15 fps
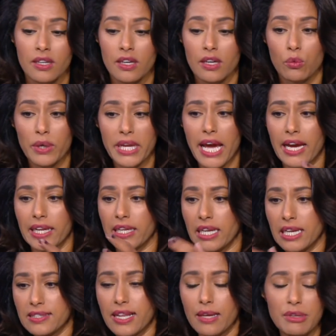We had an
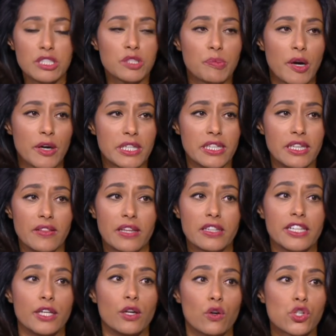Islamist party that
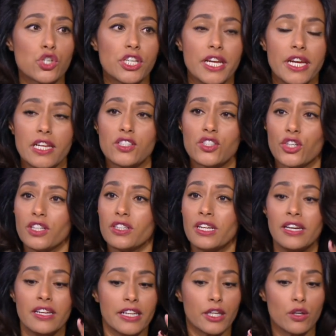negotiated,
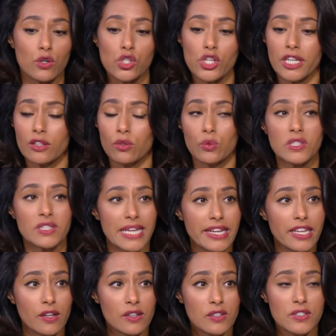negotiated with
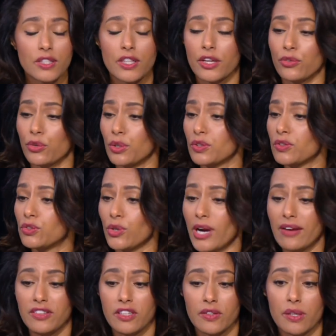seculars. They wrote,
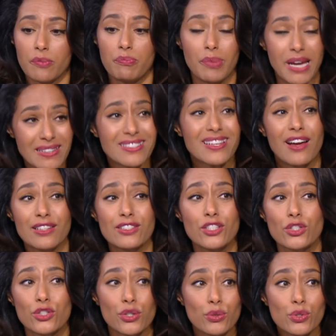drafted the best
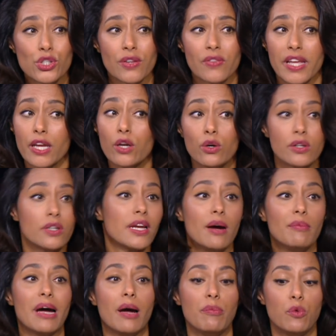constitution they could
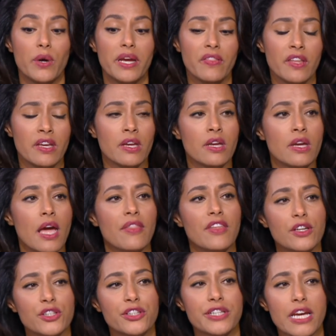come up with, and the
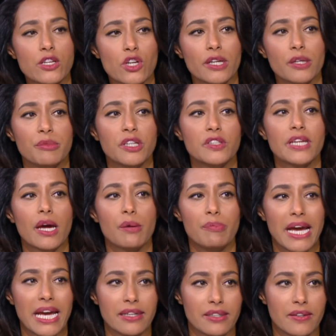international community
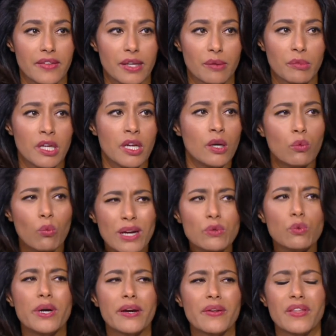abandoned them. What
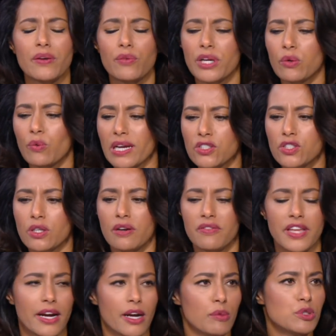were the requests of
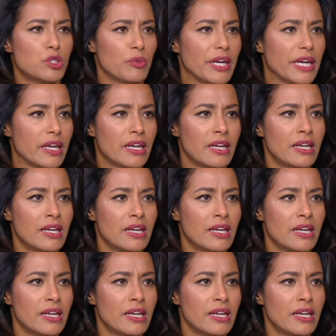the Arab Spring?